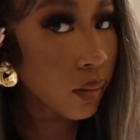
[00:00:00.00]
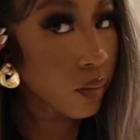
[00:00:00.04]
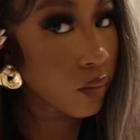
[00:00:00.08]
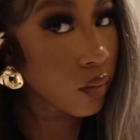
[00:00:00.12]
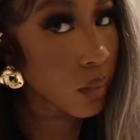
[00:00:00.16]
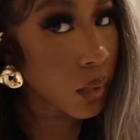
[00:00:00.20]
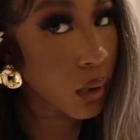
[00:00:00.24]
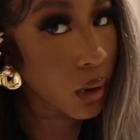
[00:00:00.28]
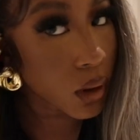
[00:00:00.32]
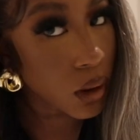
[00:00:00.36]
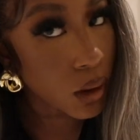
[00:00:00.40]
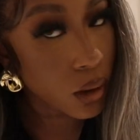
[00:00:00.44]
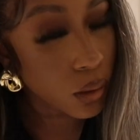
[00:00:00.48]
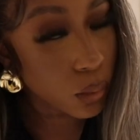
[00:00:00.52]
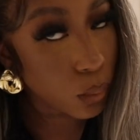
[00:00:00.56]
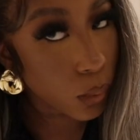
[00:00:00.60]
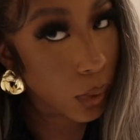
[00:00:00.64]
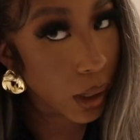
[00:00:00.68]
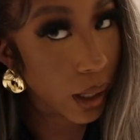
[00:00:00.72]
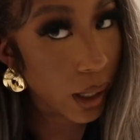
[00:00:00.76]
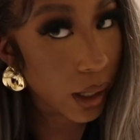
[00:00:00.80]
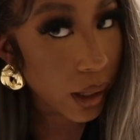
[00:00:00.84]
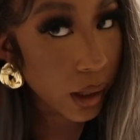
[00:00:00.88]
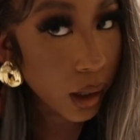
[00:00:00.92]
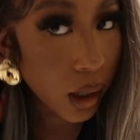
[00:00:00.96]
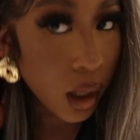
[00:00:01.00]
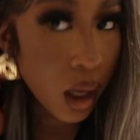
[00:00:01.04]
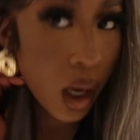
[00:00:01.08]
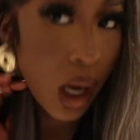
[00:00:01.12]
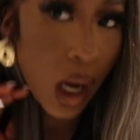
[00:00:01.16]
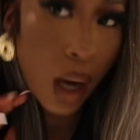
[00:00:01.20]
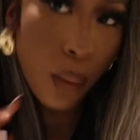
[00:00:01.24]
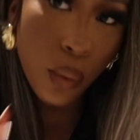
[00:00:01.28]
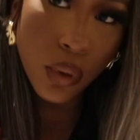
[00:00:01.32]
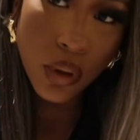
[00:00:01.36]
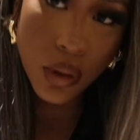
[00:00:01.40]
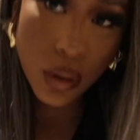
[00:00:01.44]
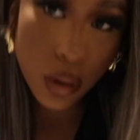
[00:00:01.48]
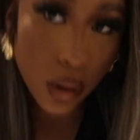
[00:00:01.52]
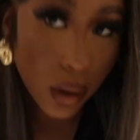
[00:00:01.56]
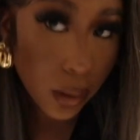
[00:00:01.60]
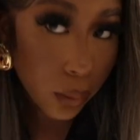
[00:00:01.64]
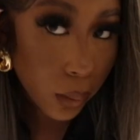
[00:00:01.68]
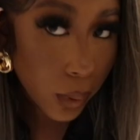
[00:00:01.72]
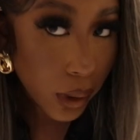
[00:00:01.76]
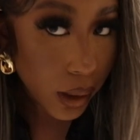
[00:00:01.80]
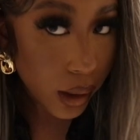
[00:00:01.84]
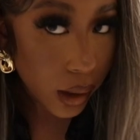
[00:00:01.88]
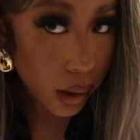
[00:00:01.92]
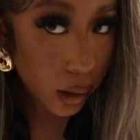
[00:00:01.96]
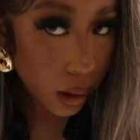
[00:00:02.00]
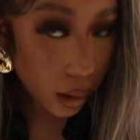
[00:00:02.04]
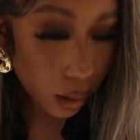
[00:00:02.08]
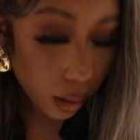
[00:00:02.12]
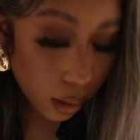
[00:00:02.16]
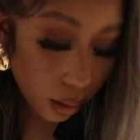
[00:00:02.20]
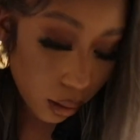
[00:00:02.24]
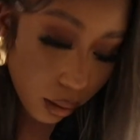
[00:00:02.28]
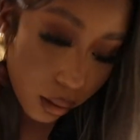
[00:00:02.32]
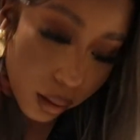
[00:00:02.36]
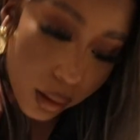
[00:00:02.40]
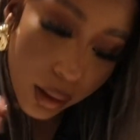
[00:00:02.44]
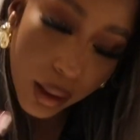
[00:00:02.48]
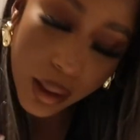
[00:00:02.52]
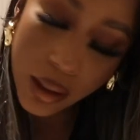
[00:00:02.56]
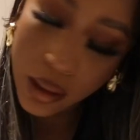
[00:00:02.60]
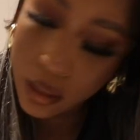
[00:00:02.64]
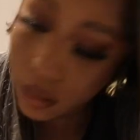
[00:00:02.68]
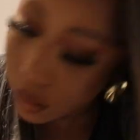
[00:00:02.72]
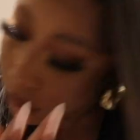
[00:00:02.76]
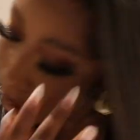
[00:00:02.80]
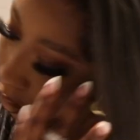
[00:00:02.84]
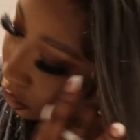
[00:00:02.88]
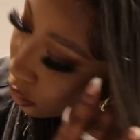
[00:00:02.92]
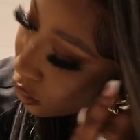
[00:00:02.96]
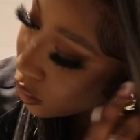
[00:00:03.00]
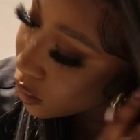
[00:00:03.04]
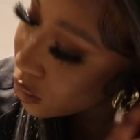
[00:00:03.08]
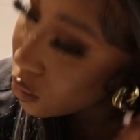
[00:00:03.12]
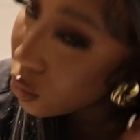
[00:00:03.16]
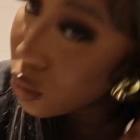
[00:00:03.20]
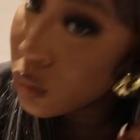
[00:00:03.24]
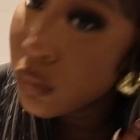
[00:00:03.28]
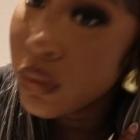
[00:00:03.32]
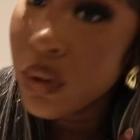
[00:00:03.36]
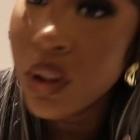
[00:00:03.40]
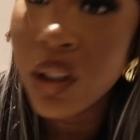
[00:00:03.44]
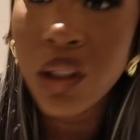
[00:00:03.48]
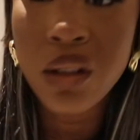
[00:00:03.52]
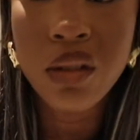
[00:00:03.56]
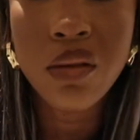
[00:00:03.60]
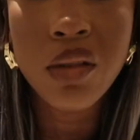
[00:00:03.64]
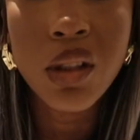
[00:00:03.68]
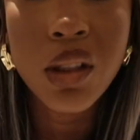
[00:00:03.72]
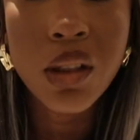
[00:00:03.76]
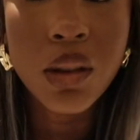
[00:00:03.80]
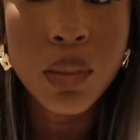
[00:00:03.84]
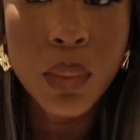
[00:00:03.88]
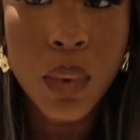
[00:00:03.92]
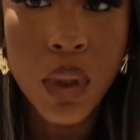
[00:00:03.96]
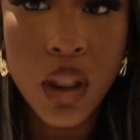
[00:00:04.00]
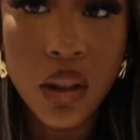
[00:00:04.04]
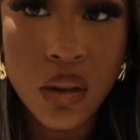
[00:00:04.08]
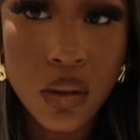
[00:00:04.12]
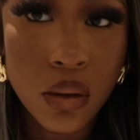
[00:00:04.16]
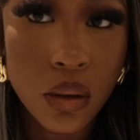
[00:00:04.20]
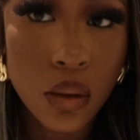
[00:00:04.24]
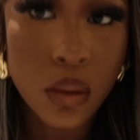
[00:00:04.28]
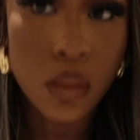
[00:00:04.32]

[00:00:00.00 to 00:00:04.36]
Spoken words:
this is why I was gonna wear like silver earrings, but I just